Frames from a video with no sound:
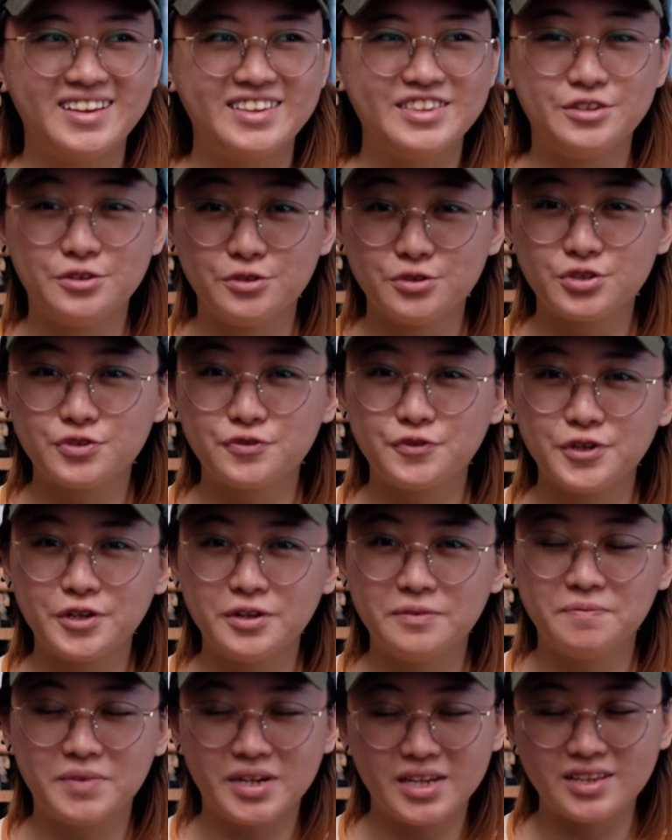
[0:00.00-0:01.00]

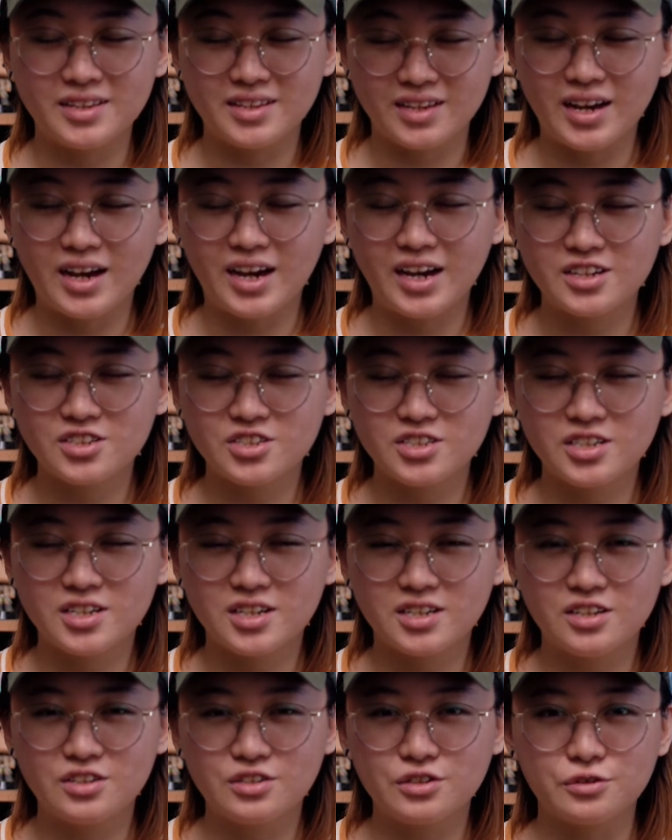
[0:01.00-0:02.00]
useful, but I actually
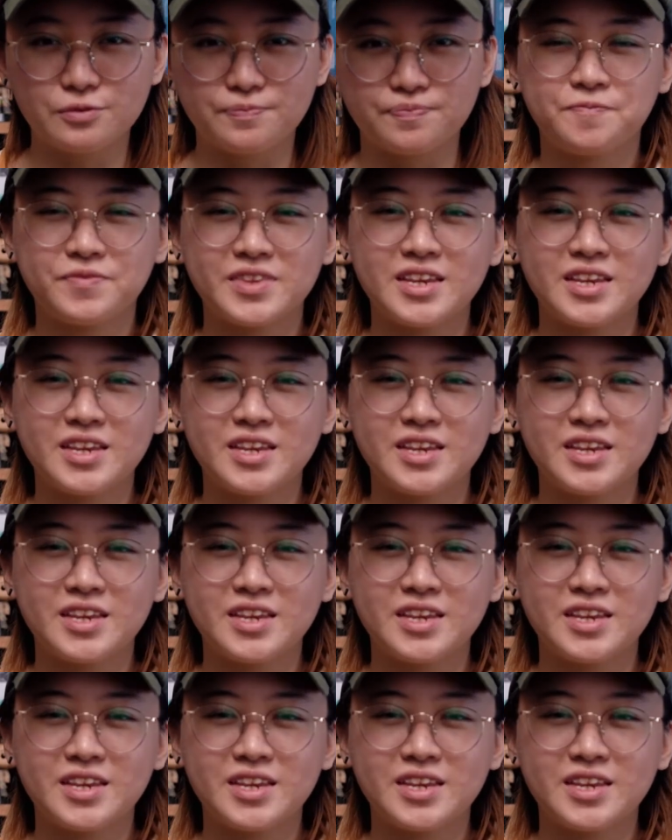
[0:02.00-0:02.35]
kind of do.